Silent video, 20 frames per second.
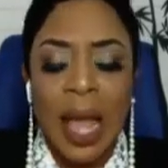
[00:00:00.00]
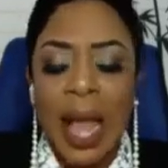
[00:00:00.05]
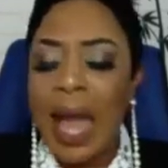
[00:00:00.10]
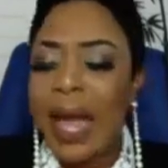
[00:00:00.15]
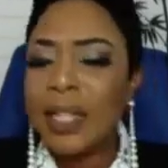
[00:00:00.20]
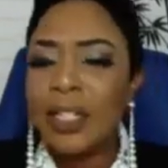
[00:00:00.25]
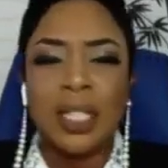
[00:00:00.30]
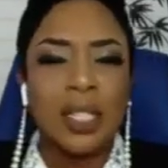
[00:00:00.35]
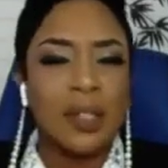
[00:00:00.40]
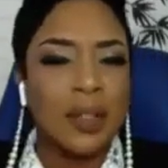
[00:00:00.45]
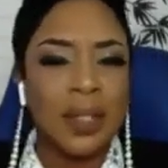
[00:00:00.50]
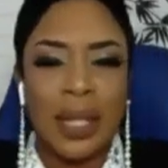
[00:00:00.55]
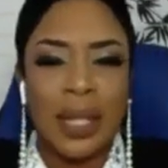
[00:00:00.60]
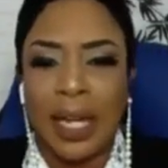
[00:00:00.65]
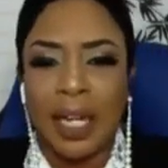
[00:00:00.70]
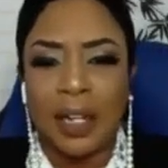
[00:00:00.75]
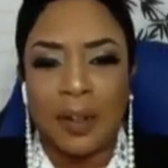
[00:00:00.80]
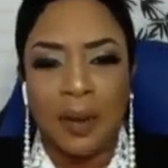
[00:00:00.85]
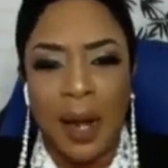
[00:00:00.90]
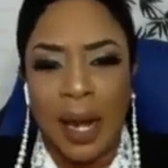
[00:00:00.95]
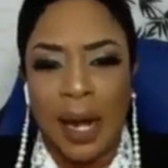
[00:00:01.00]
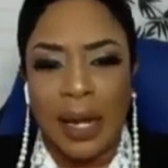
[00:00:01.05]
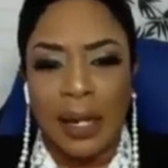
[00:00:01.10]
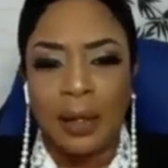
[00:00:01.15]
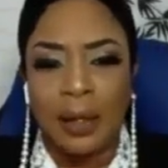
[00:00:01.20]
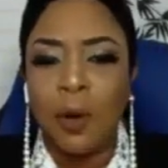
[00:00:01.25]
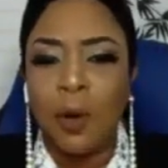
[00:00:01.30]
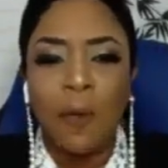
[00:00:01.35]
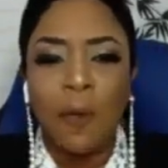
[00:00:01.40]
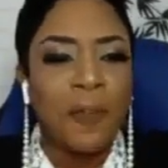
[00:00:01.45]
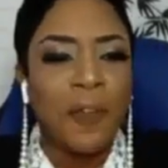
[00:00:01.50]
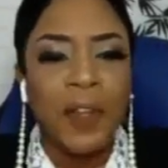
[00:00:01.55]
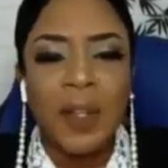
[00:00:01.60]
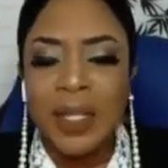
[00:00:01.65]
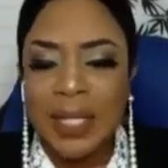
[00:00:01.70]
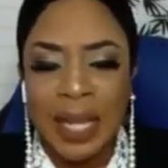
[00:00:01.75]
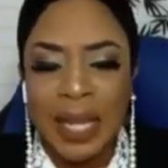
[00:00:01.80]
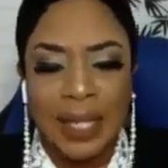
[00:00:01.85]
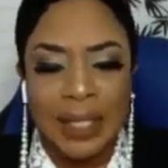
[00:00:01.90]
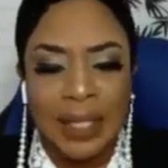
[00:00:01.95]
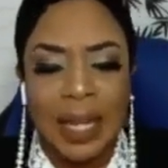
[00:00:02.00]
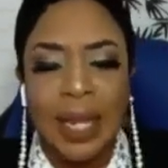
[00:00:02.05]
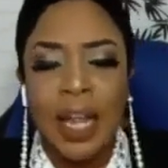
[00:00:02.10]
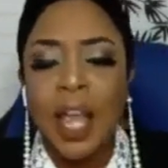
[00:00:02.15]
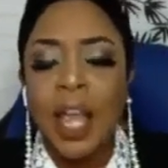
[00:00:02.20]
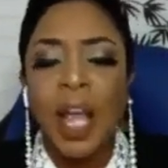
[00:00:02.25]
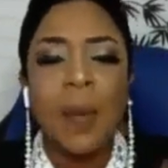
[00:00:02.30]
I just feel like crying. Who feels like that?